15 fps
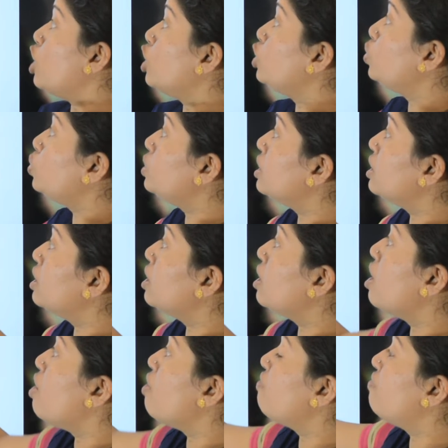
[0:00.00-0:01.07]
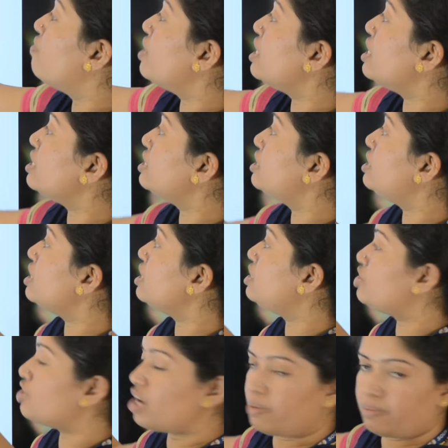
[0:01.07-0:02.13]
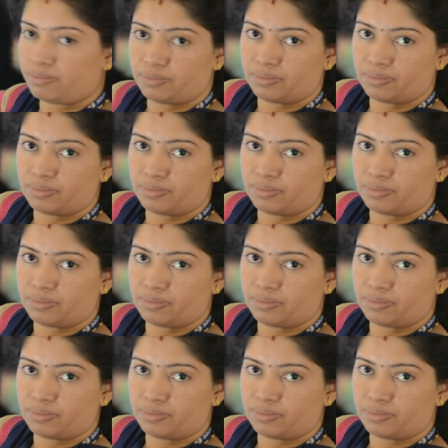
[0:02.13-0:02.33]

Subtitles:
to the first term,